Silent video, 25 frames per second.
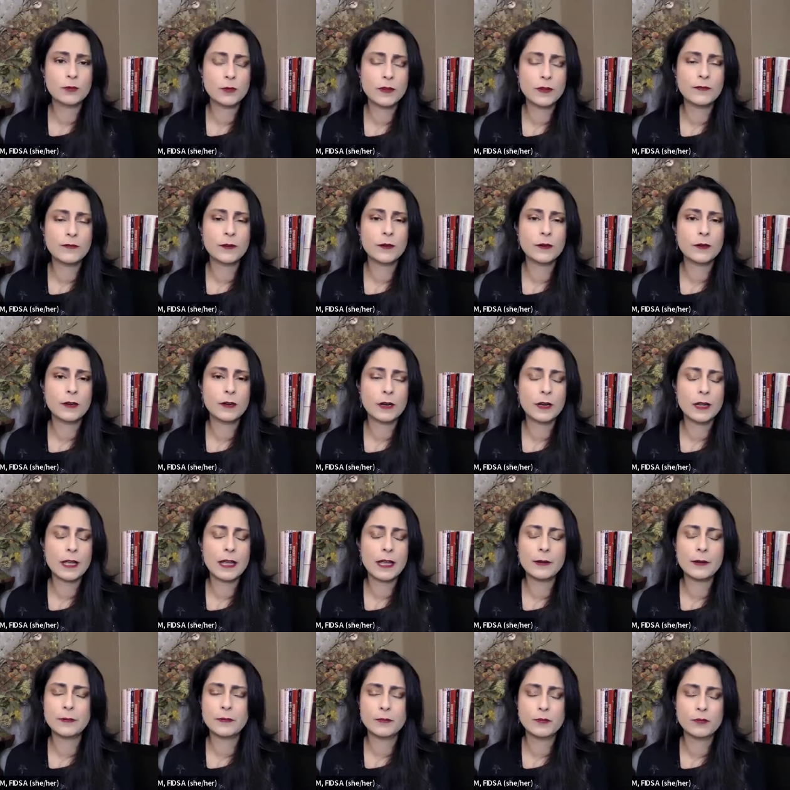River,
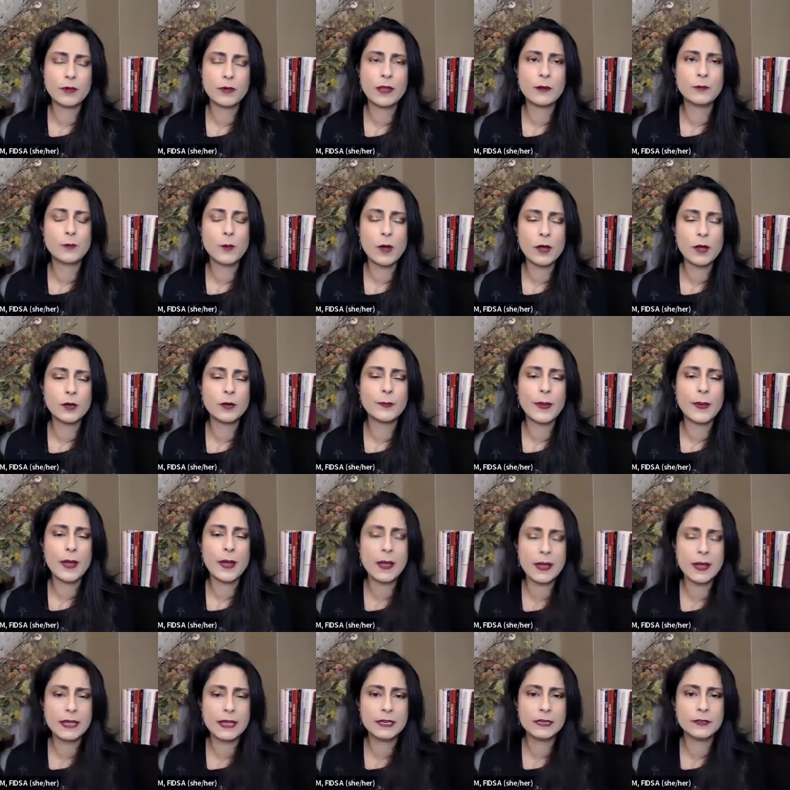uh, Redwater
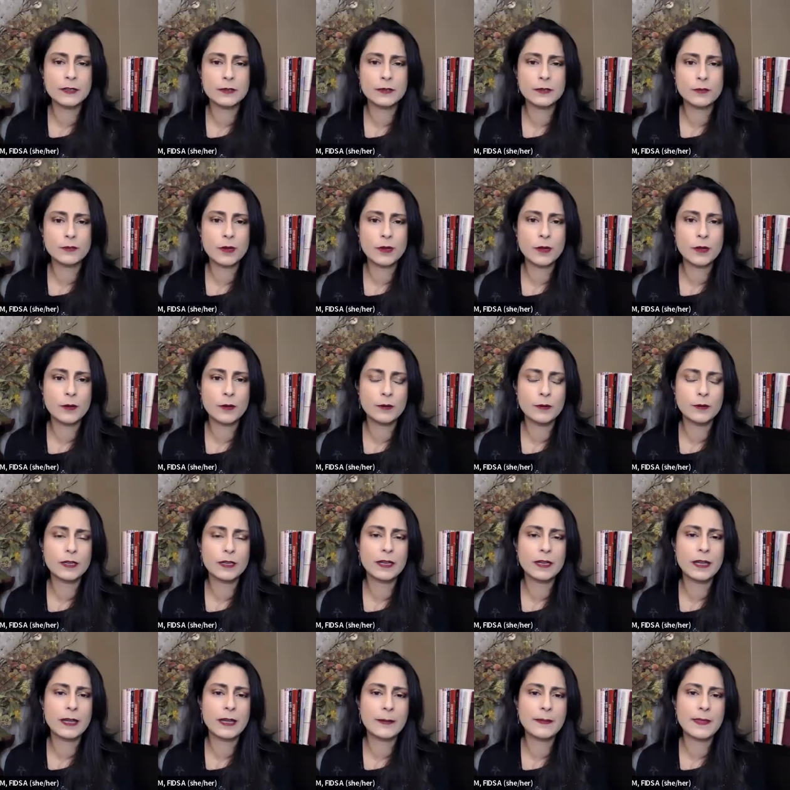Pond Road,
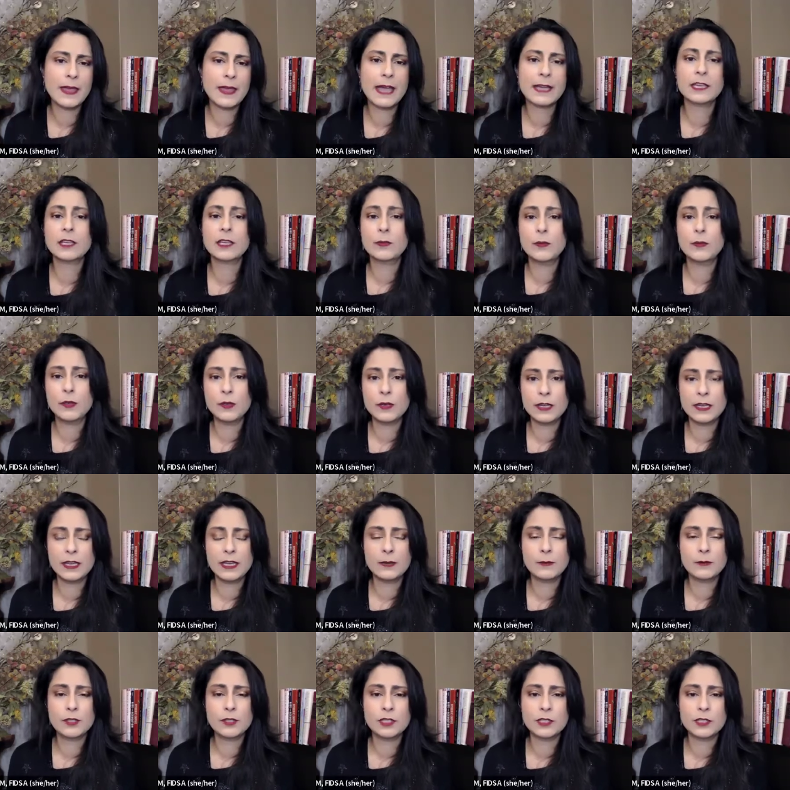um, that
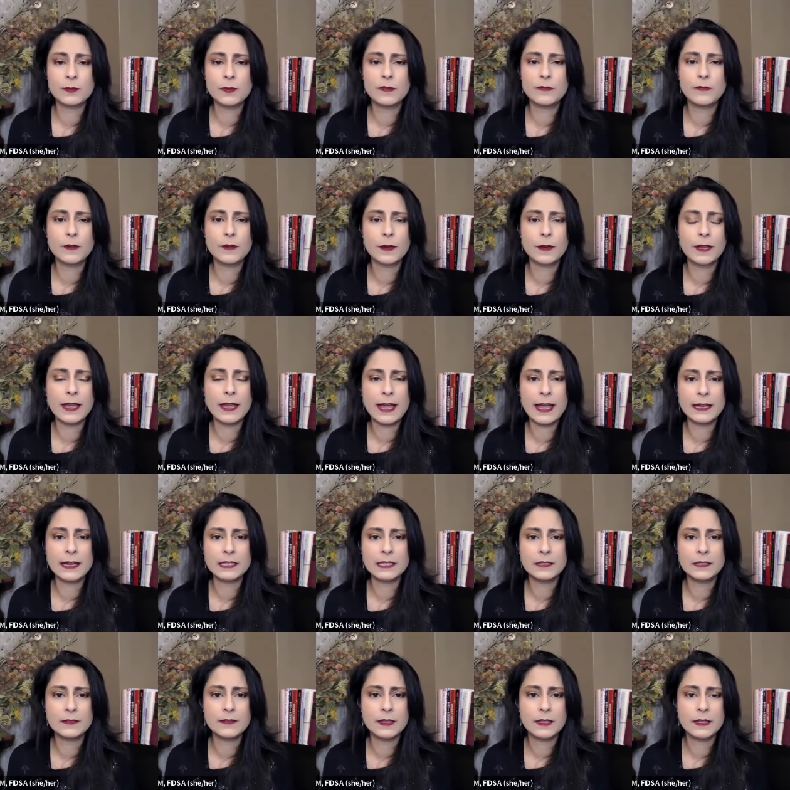community, which has been very
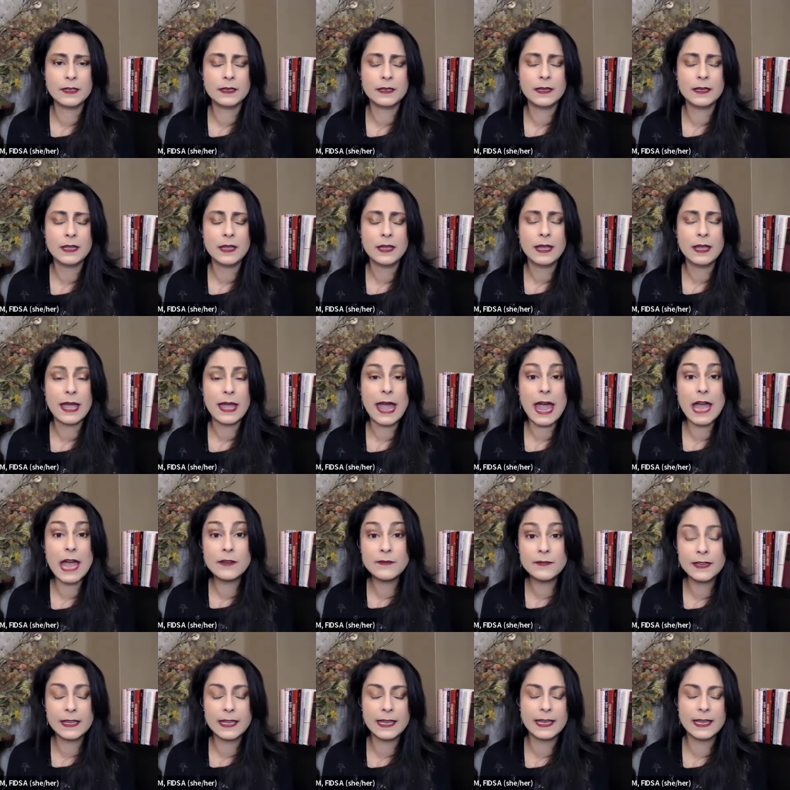active in
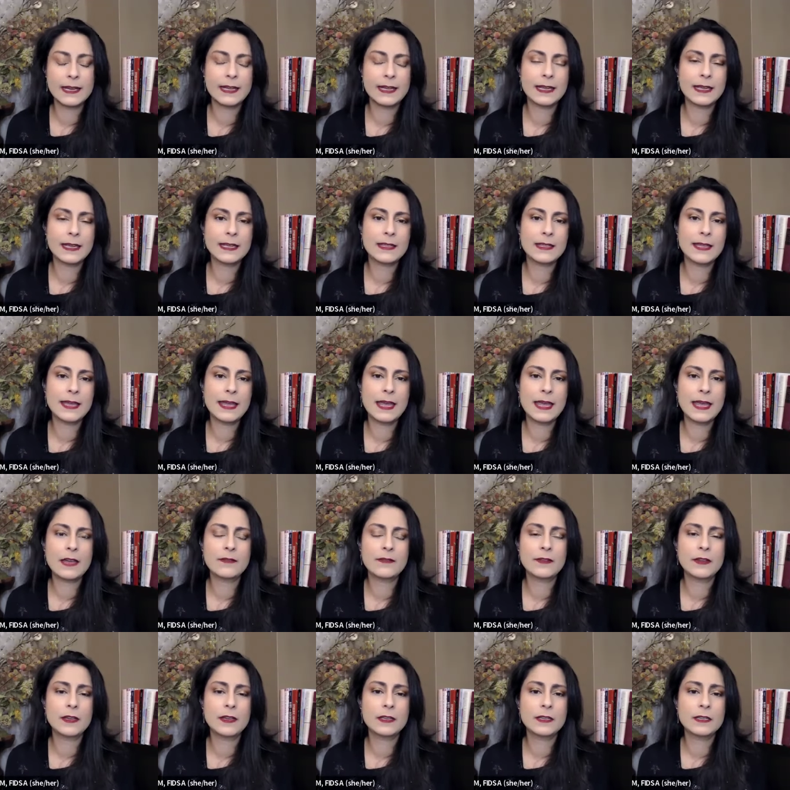advocating. And they
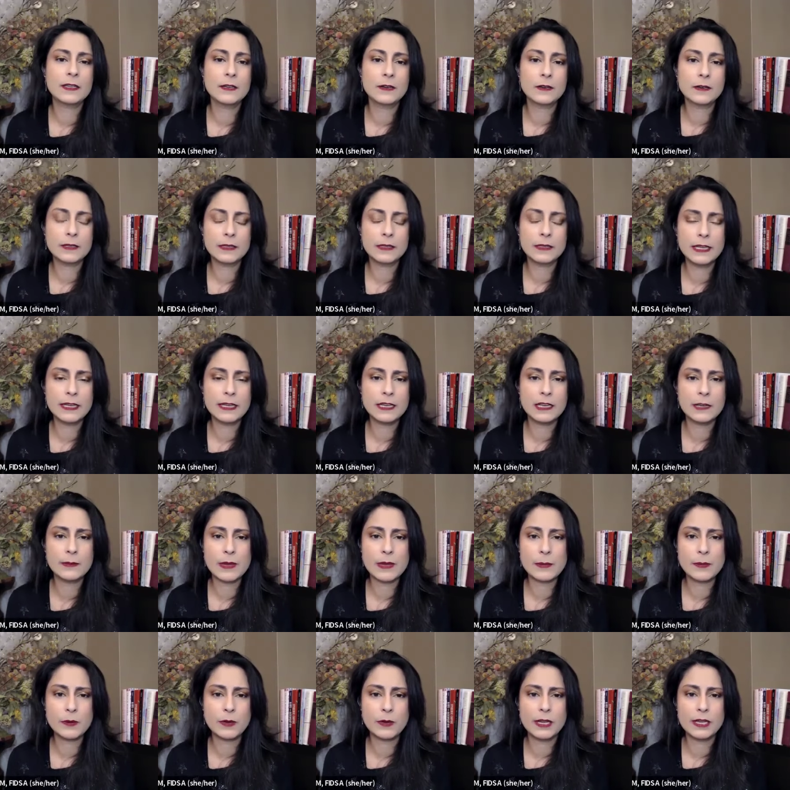have a yearly
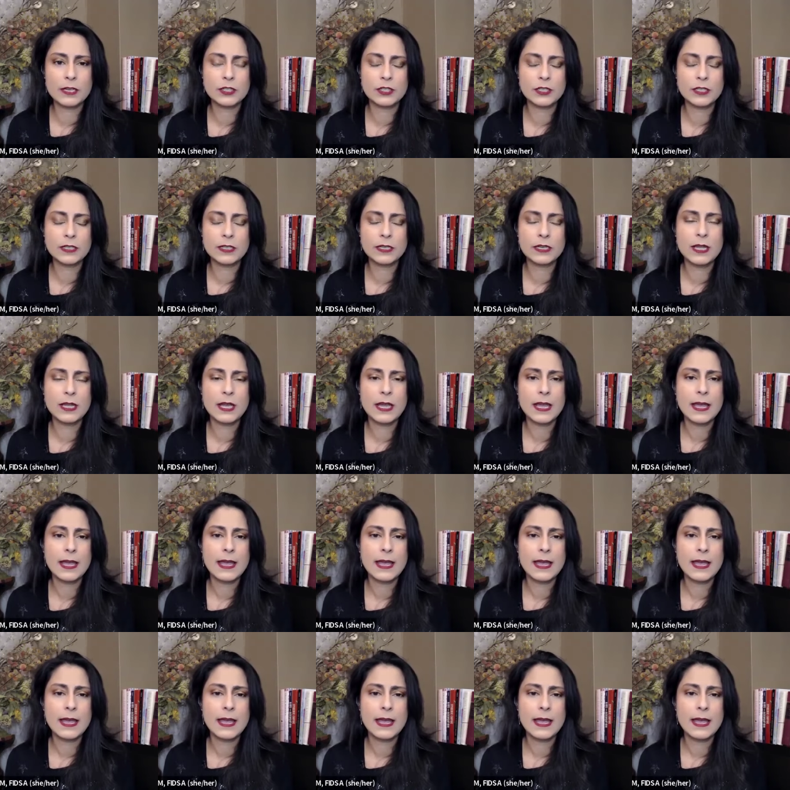commemoration